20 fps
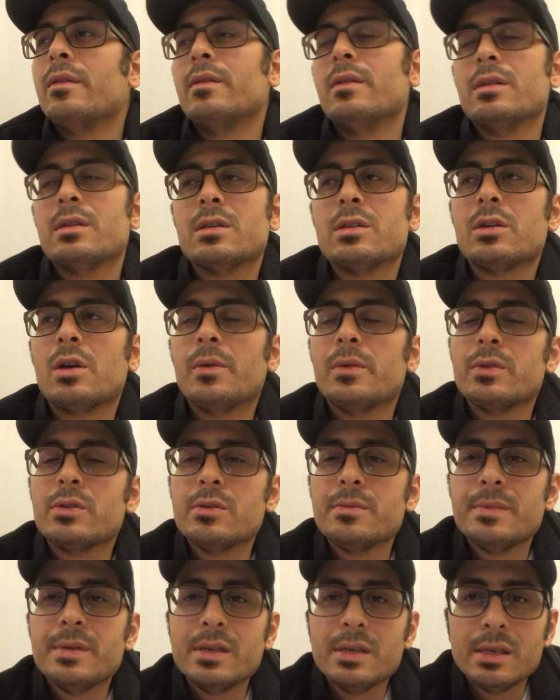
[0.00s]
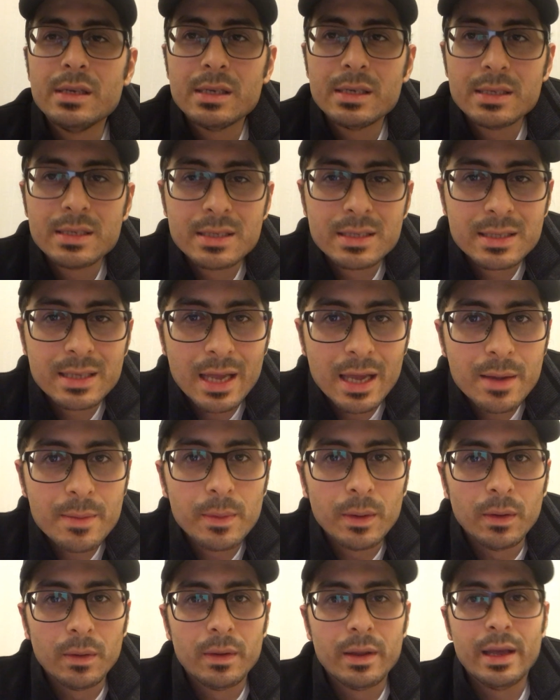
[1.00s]
this is going to be
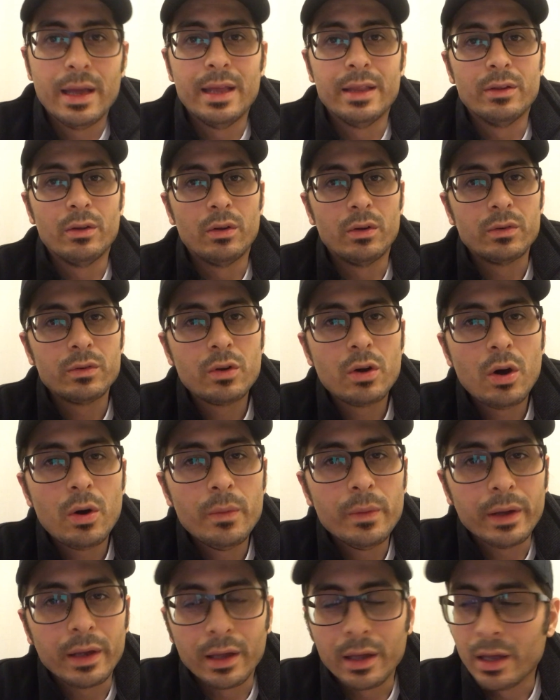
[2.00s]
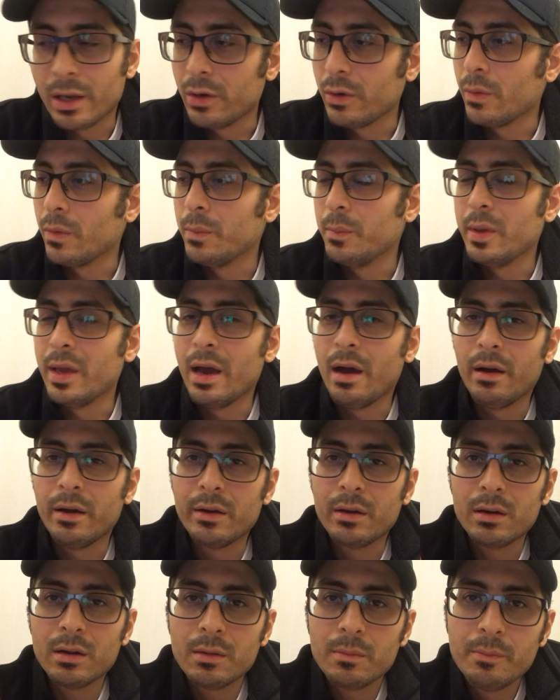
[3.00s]
stable and ongoing, and you will be
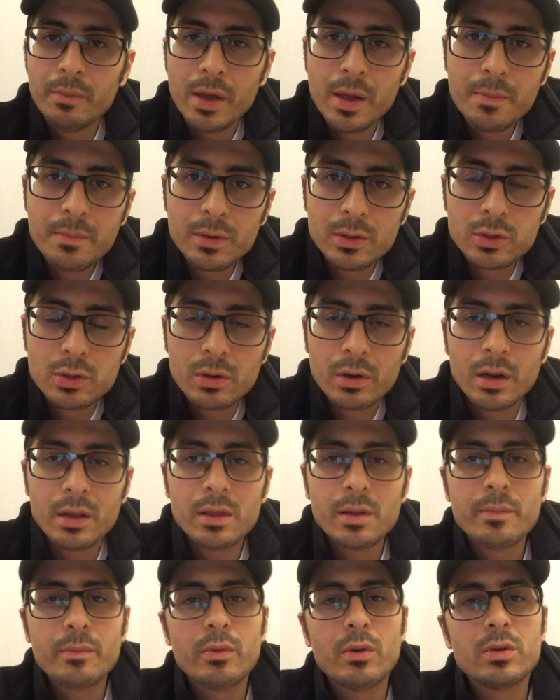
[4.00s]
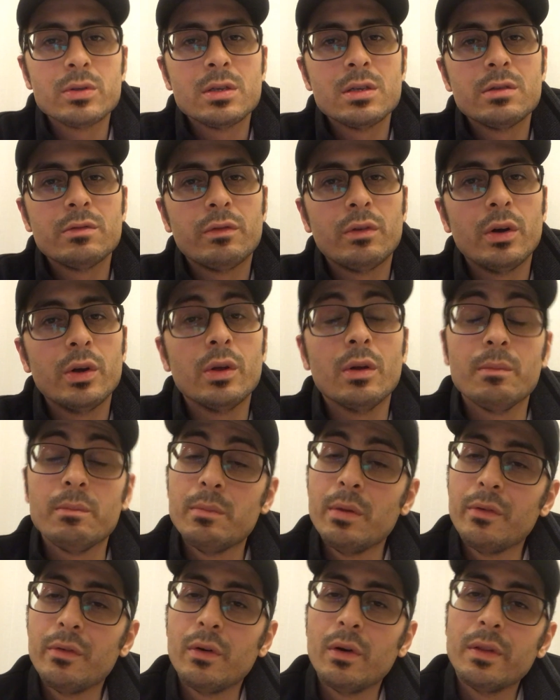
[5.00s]
hiring people to run the process for you.
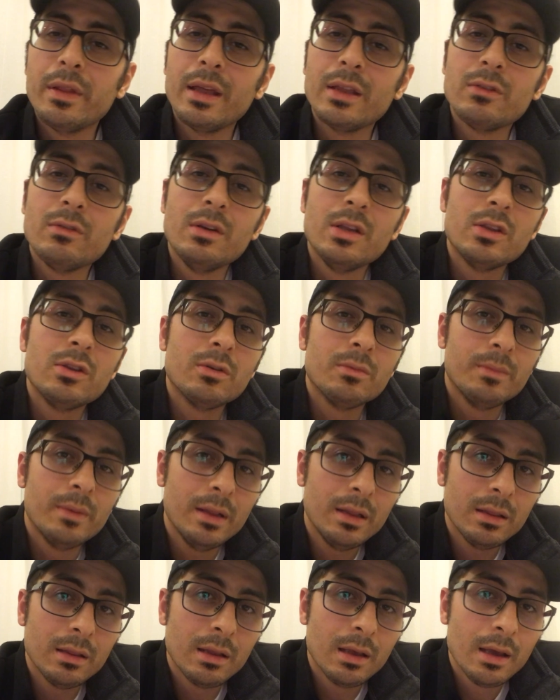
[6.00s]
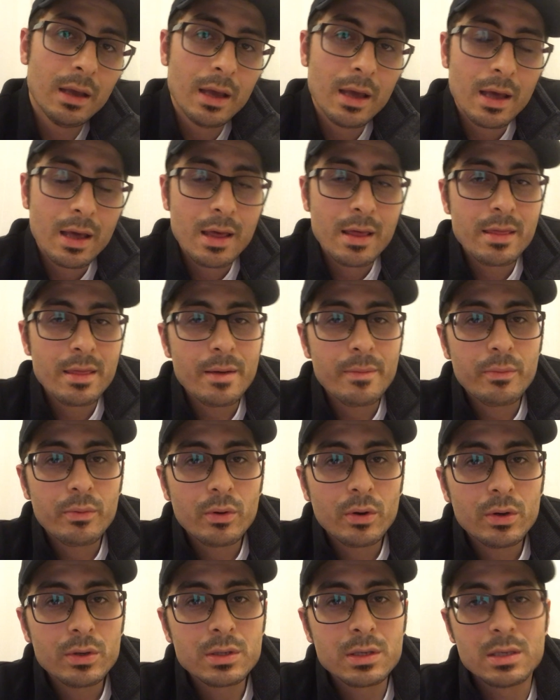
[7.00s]
Before that, you need to build the
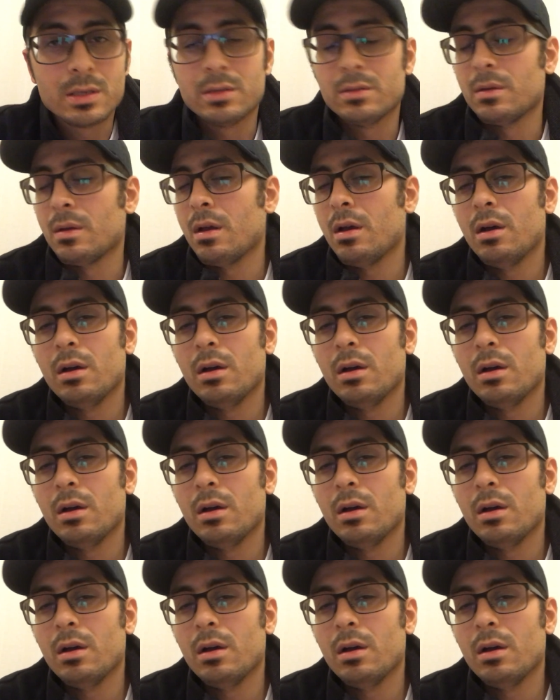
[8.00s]
process.